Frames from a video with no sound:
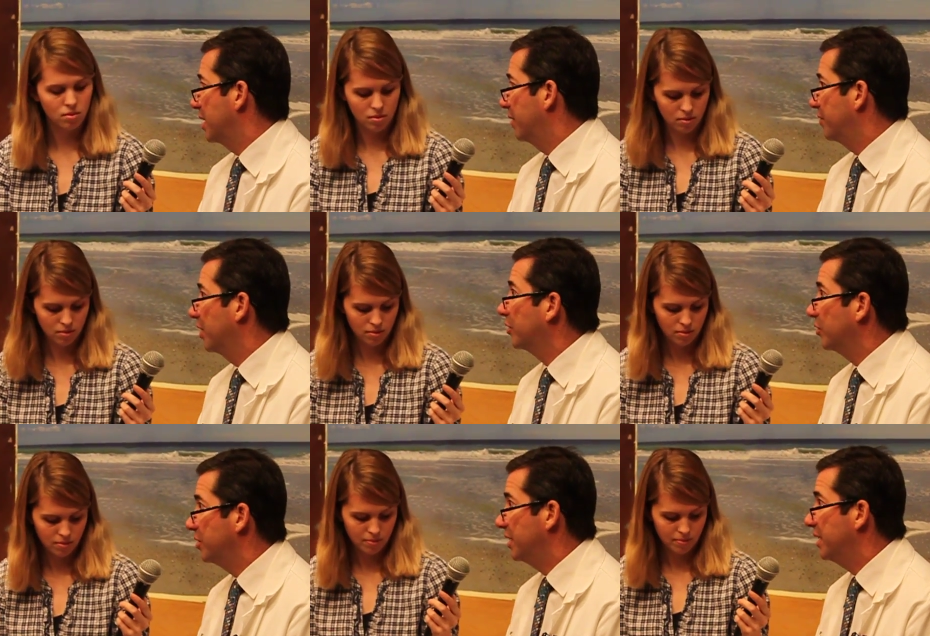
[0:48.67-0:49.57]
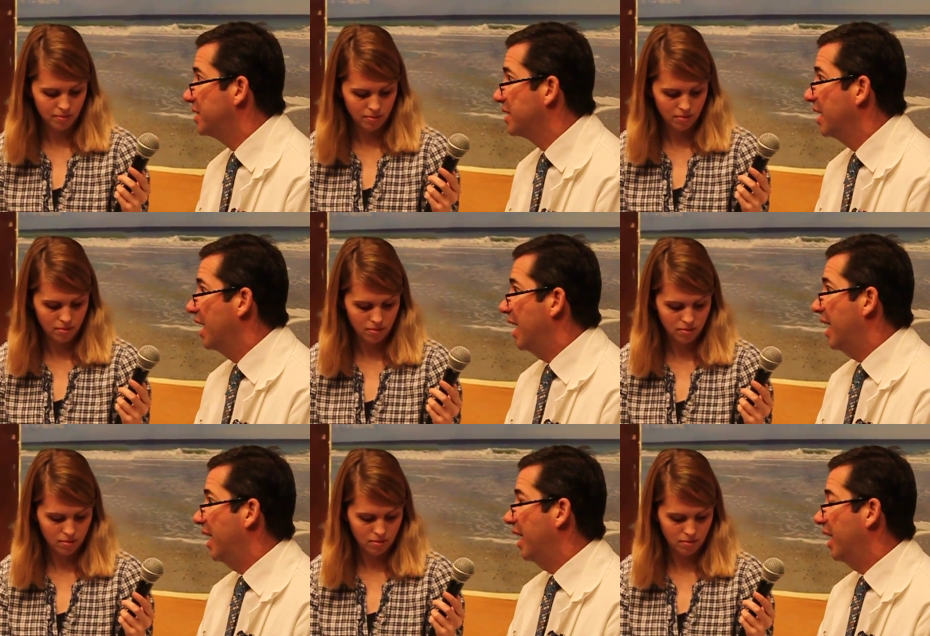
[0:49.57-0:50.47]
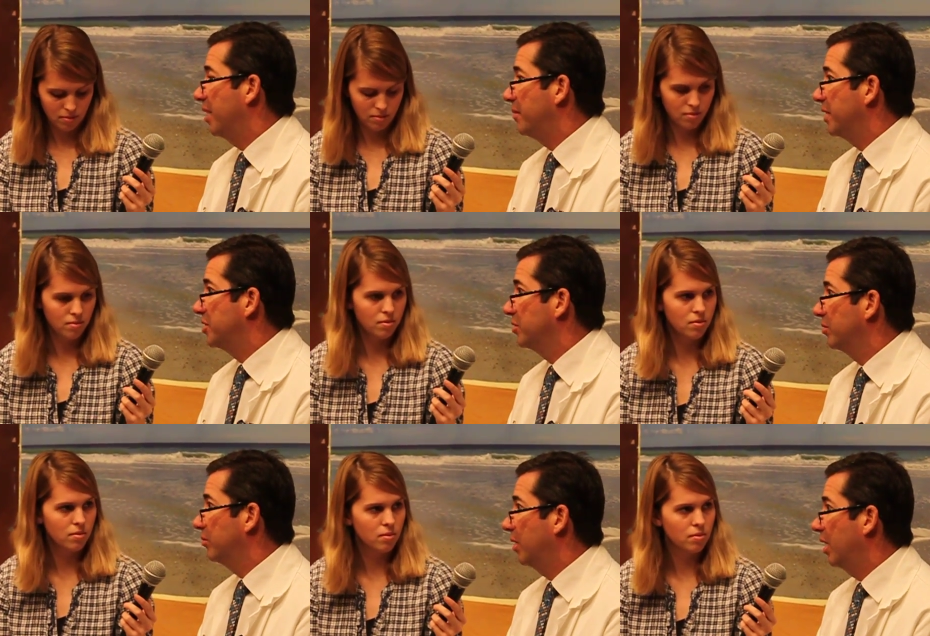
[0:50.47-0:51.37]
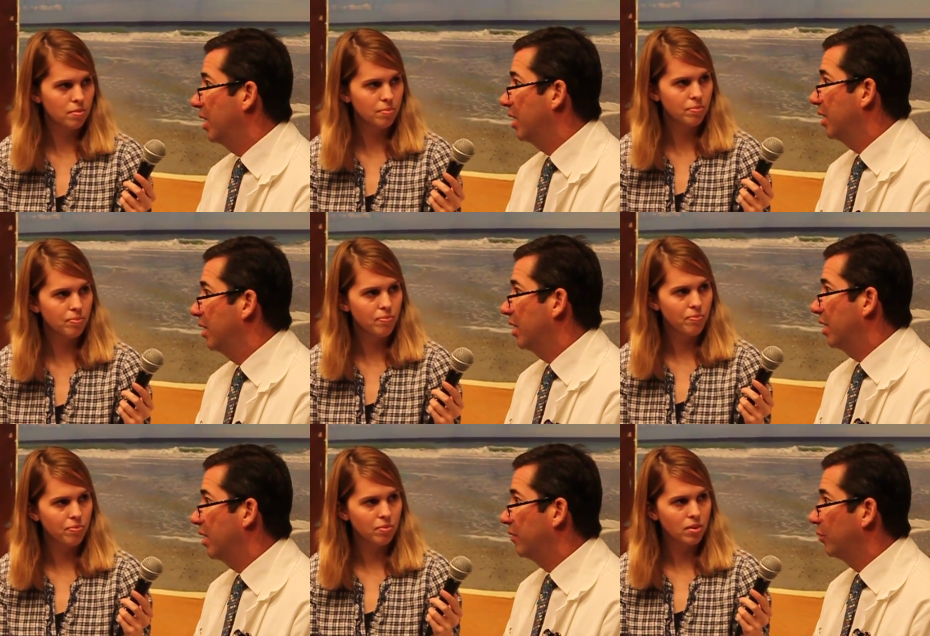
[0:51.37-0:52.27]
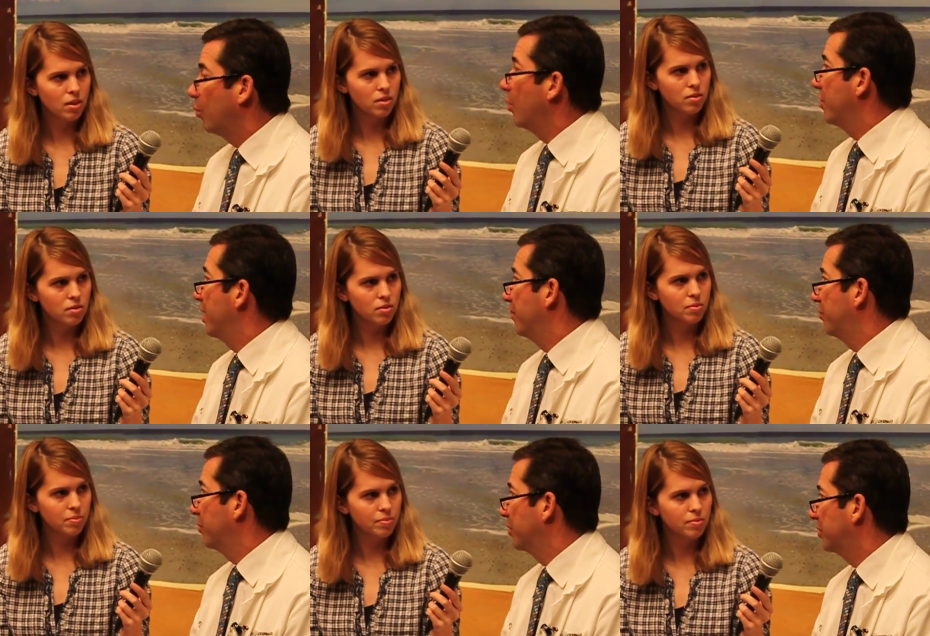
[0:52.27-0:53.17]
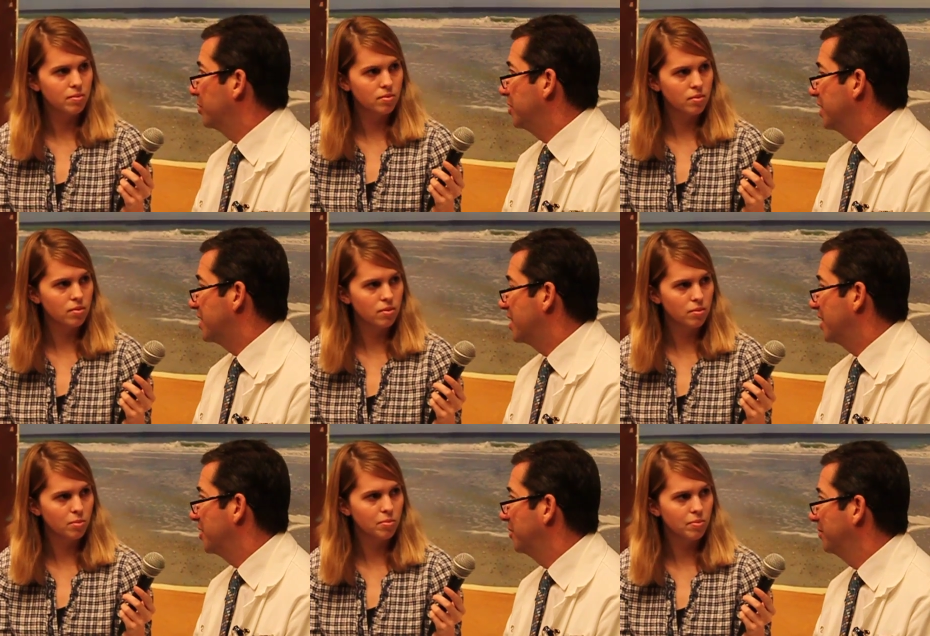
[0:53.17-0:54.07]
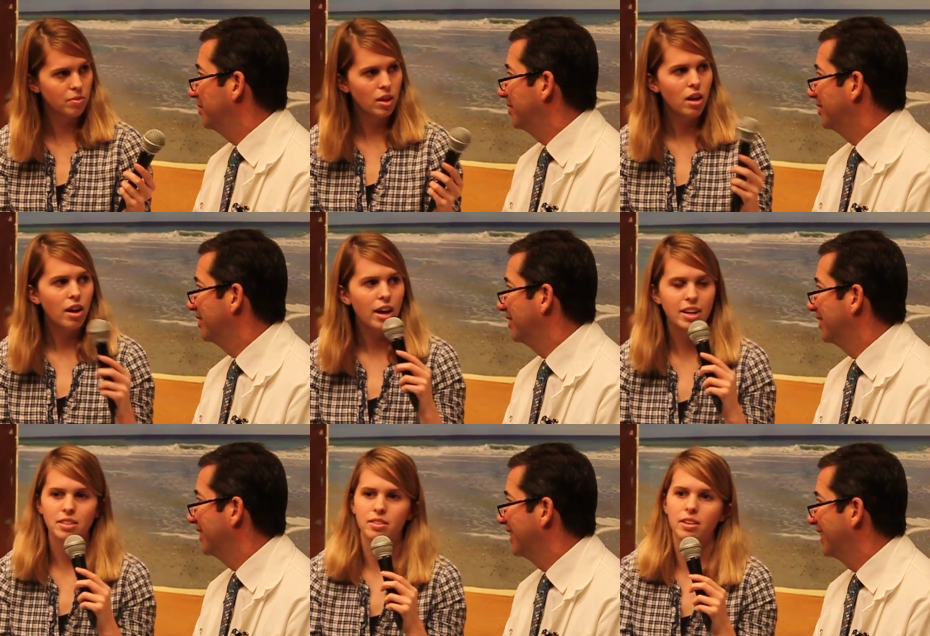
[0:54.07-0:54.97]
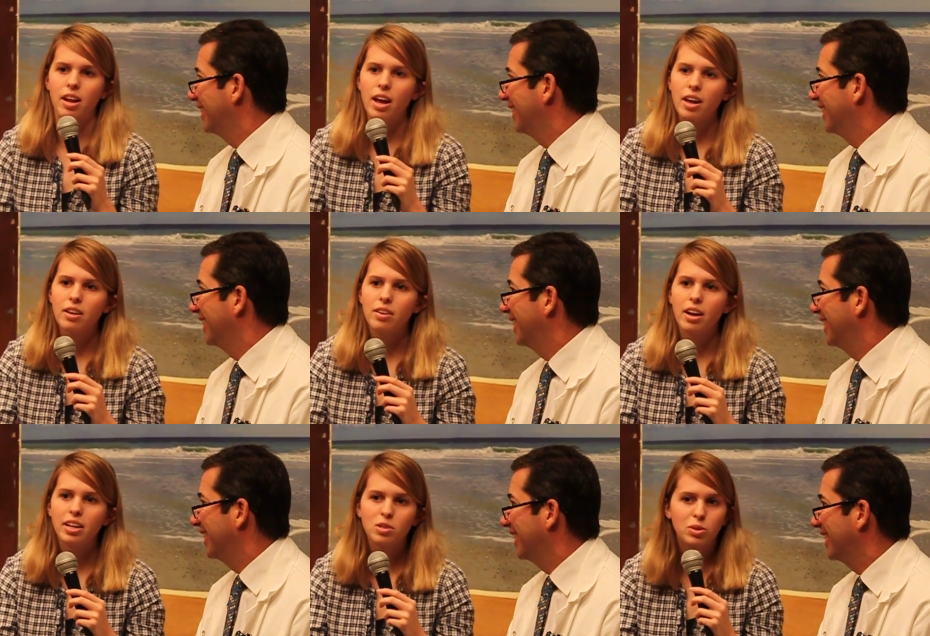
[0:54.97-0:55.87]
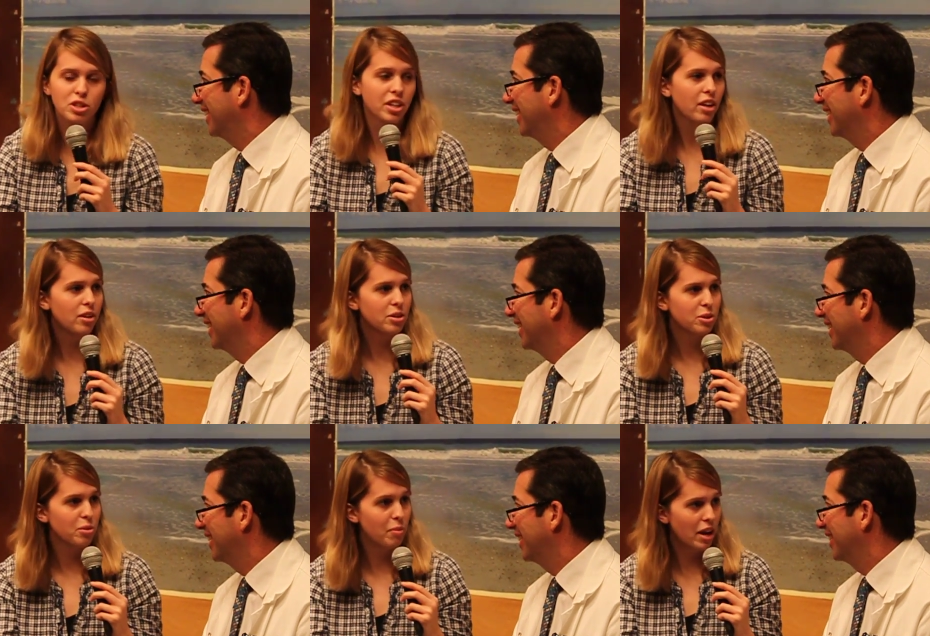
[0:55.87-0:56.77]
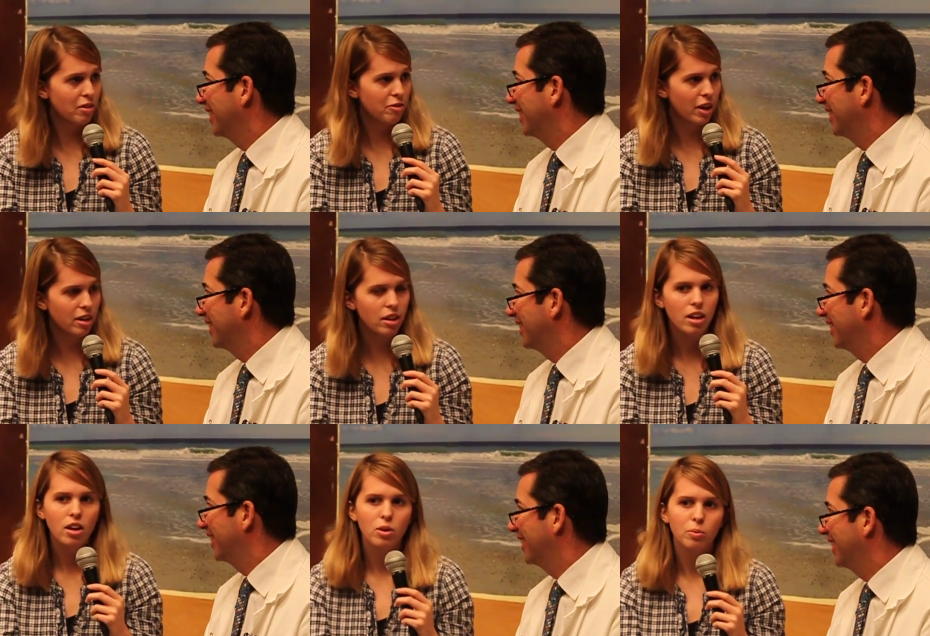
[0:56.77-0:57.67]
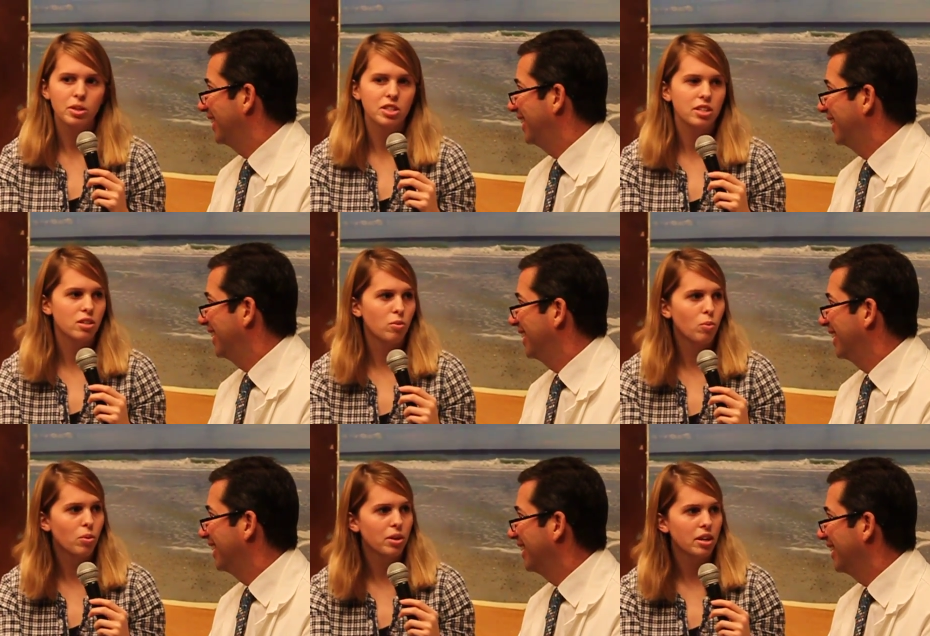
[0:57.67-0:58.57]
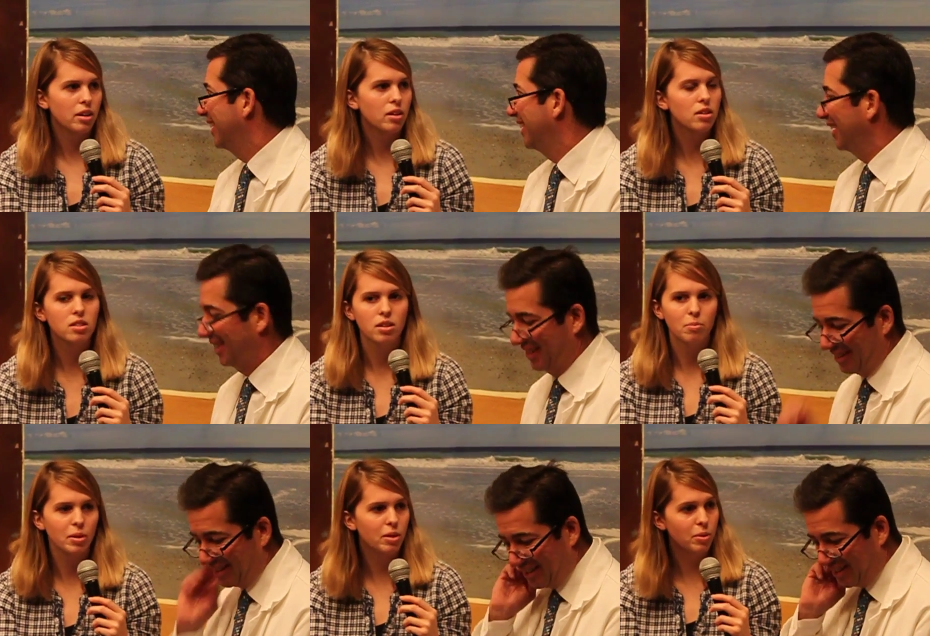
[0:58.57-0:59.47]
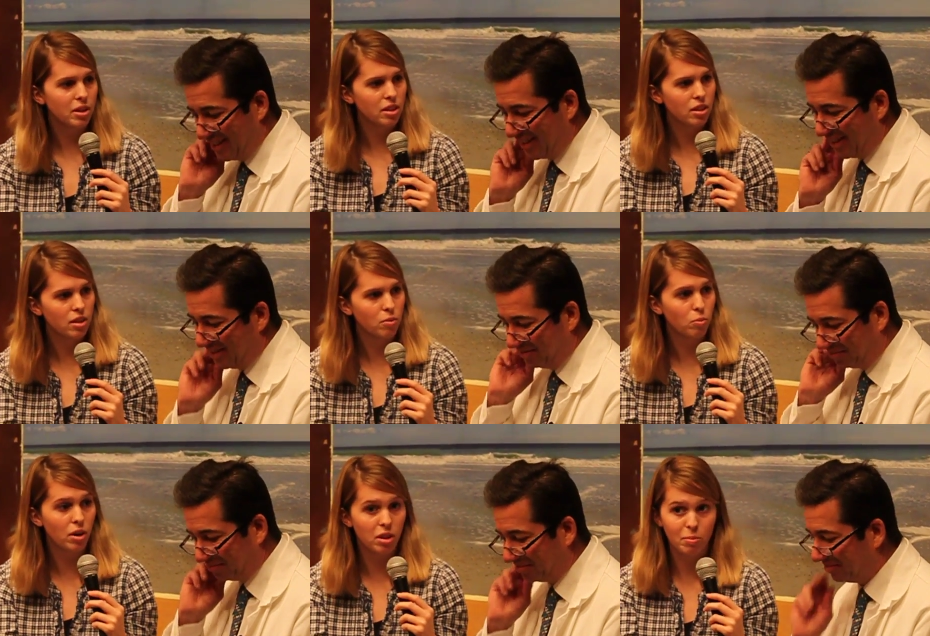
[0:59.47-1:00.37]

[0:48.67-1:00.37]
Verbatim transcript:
Speaker 1: that have done good deeds um, and to uh, uh, reward them for good deeds that they did.
Speaker 2: Excellent. And I guess we should get on to the main event which is awarding somebody with one of the